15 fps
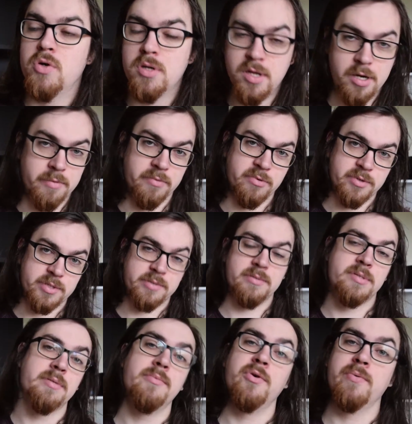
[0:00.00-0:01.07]
Clone Wars or
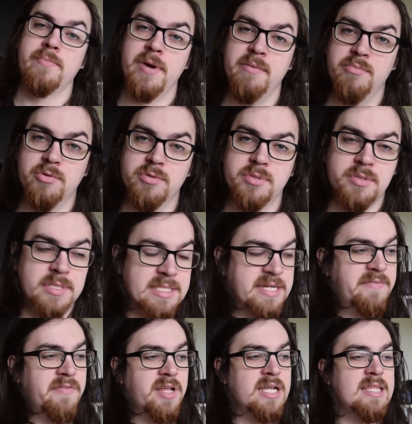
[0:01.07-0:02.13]
some more Rebels or
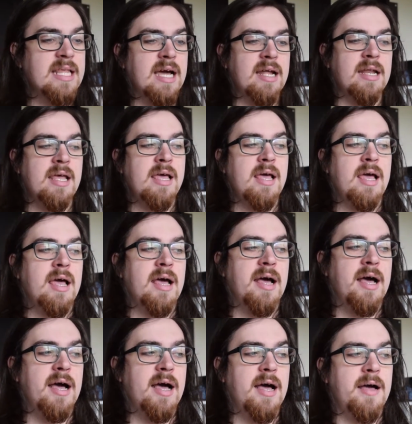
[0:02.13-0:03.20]
stuff like that.
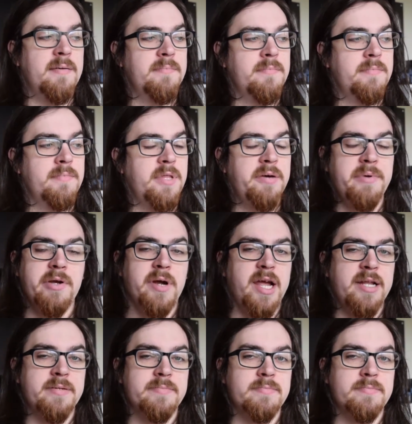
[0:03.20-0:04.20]
That'd be great.